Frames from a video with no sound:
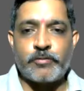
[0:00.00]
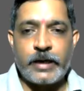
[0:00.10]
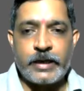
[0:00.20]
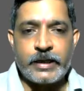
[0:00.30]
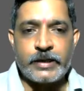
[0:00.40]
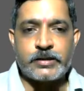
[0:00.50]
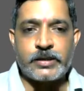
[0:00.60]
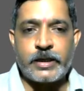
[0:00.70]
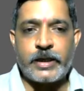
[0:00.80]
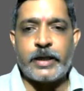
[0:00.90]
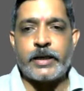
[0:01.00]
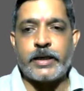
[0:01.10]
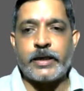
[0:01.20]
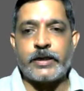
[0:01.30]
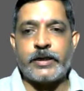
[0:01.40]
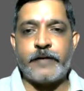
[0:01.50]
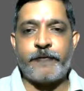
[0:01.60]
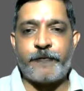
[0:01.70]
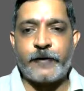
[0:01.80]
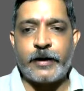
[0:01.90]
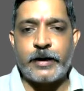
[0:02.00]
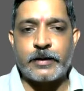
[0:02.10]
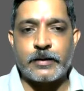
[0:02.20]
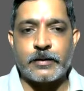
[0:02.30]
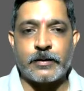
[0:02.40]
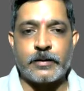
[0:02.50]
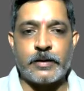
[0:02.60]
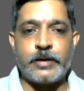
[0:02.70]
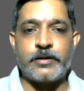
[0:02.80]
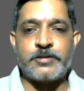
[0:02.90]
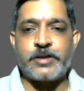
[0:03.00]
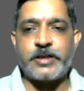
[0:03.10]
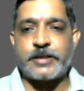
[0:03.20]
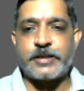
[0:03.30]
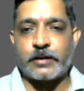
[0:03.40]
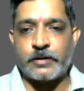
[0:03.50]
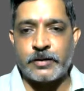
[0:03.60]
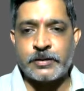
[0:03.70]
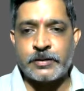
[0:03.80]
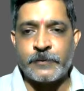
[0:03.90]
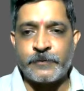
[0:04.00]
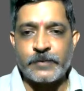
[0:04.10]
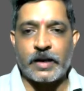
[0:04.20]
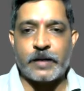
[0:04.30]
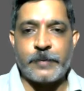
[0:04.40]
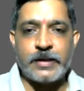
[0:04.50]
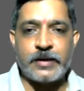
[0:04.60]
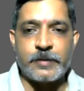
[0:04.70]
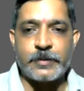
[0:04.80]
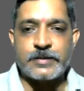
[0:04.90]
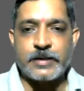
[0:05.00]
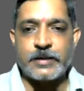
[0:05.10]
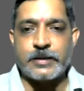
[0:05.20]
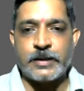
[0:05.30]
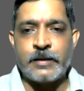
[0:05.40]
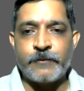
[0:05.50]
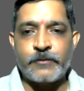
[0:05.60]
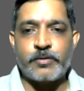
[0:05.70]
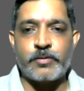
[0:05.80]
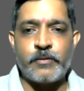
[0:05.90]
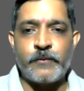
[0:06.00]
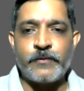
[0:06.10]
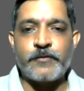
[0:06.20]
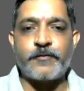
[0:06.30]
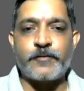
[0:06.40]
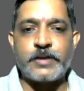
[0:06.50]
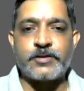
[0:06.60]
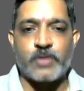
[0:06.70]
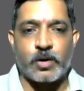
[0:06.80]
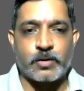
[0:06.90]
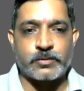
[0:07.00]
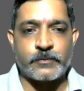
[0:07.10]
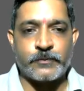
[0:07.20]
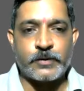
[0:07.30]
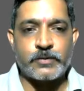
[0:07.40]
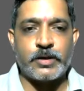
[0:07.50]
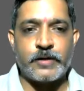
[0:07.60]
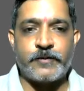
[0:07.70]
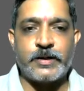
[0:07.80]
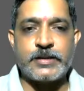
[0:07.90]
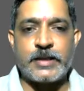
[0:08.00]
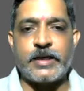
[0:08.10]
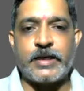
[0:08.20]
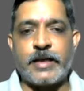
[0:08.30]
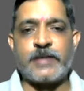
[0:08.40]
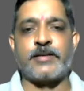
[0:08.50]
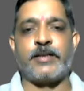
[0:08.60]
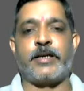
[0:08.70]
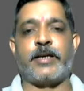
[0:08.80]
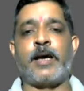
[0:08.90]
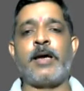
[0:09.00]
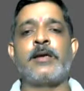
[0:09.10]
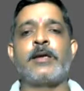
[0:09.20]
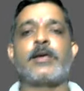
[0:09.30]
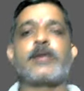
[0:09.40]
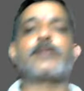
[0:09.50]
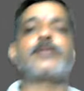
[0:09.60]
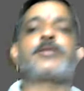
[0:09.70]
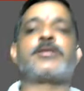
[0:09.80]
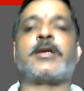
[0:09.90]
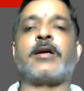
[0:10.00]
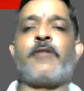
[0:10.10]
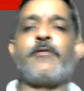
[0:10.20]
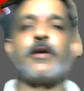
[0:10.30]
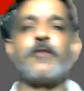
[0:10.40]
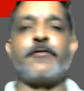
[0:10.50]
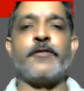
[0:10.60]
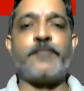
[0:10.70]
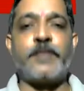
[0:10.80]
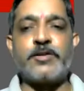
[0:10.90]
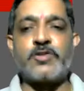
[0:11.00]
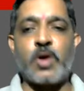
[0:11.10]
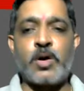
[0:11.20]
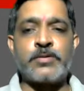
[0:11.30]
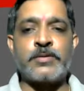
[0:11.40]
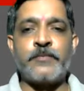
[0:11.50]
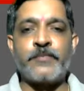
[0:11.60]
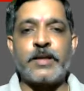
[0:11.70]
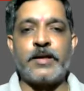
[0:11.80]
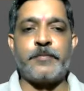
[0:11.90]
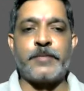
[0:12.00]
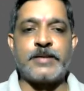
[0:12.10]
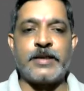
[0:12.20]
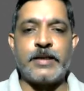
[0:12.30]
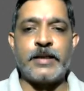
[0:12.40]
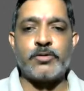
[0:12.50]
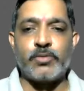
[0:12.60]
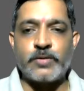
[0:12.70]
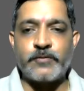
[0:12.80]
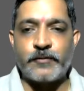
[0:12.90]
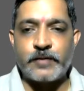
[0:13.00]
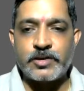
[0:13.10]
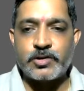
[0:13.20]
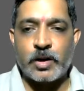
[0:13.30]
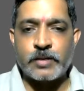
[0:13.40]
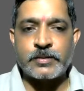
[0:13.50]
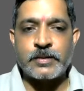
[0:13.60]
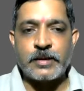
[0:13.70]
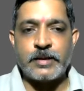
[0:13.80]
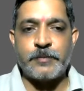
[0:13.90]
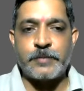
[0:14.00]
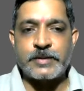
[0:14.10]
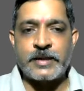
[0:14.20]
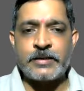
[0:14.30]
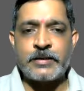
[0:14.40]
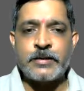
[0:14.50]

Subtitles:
23 different industry sectors are being represented through 50 stocks. So Nifty is an index in India consisting of 50 stocks, representing, those 50 stocks represent